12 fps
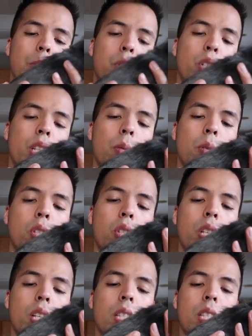she
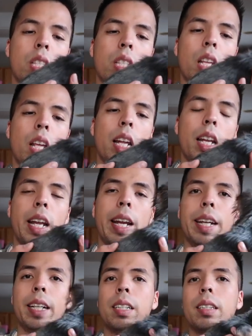was just
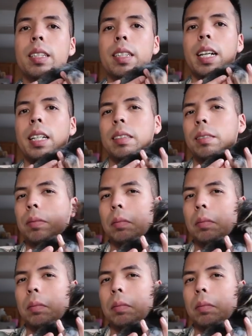like not...